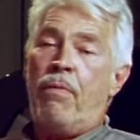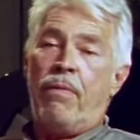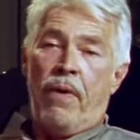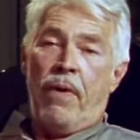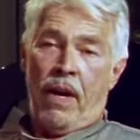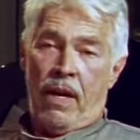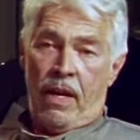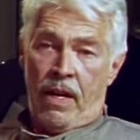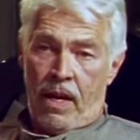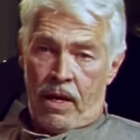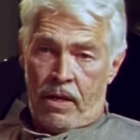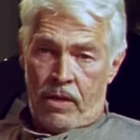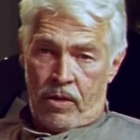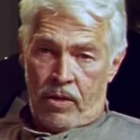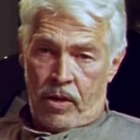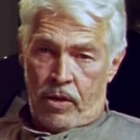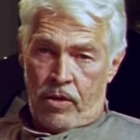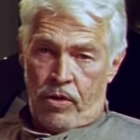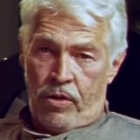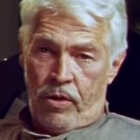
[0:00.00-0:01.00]
Finally, he had to
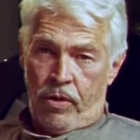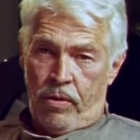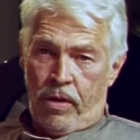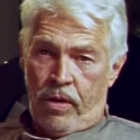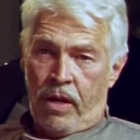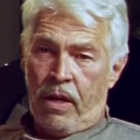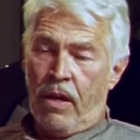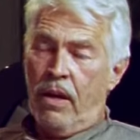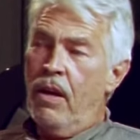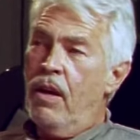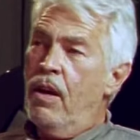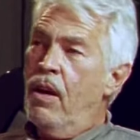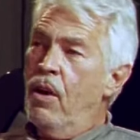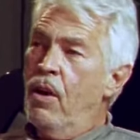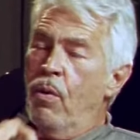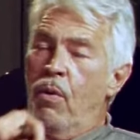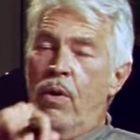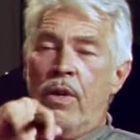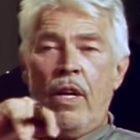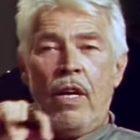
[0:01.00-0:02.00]
start shooting.
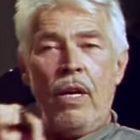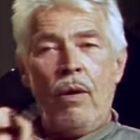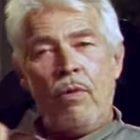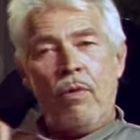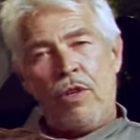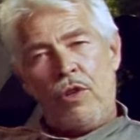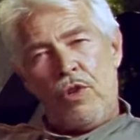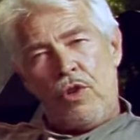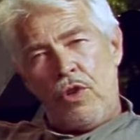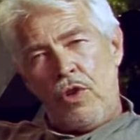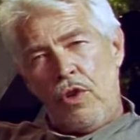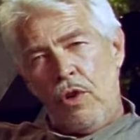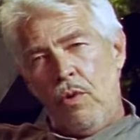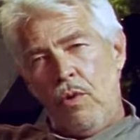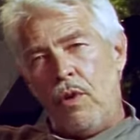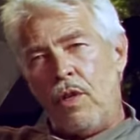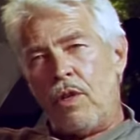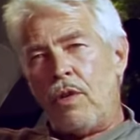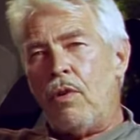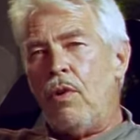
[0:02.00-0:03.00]
Well, then he would
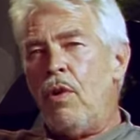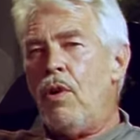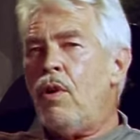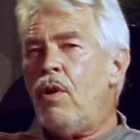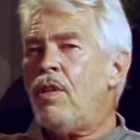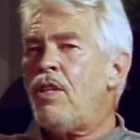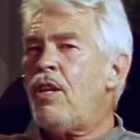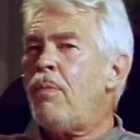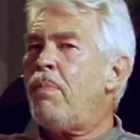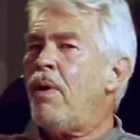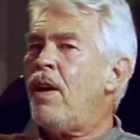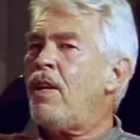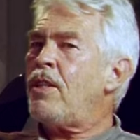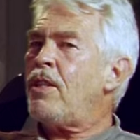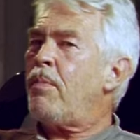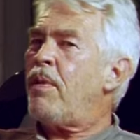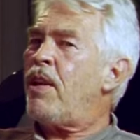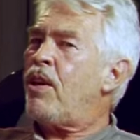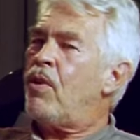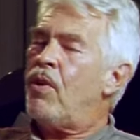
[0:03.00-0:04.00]
shoot as long as he
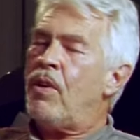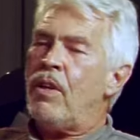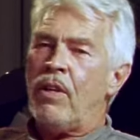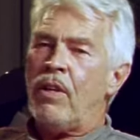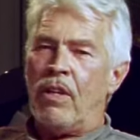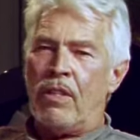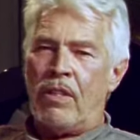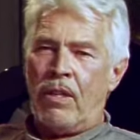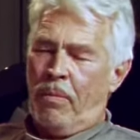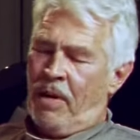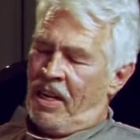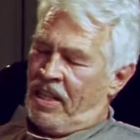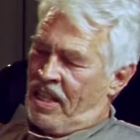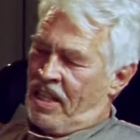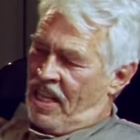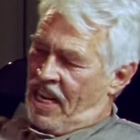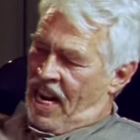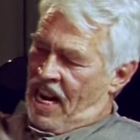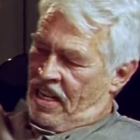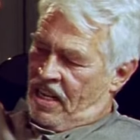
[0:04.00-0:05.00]
possibly could until somebody
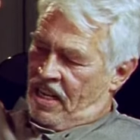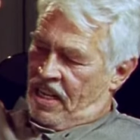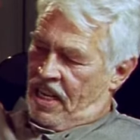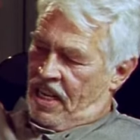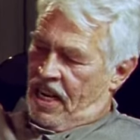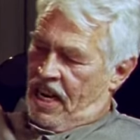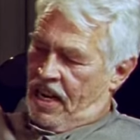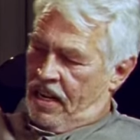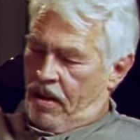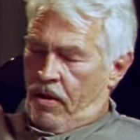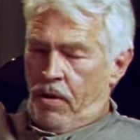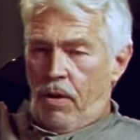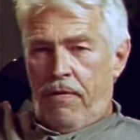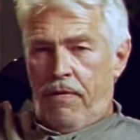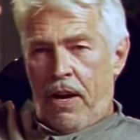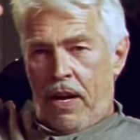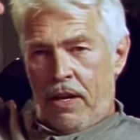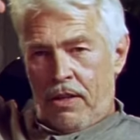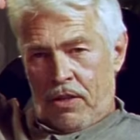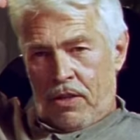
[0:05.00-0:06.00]
said, that's it,
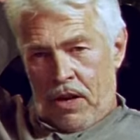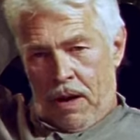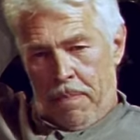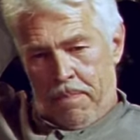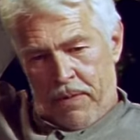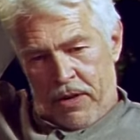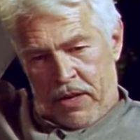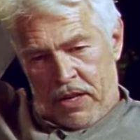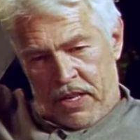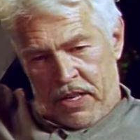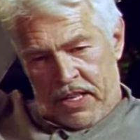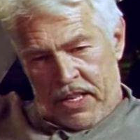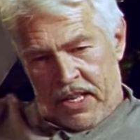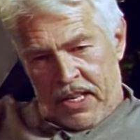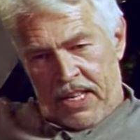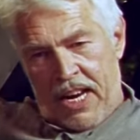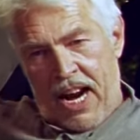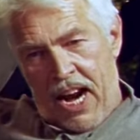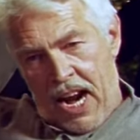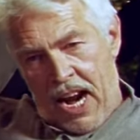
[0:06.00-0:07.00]
you've got to stop
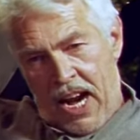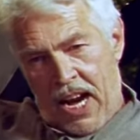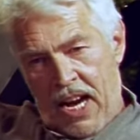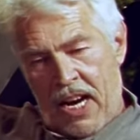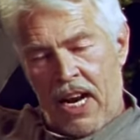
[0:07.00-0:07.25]
today.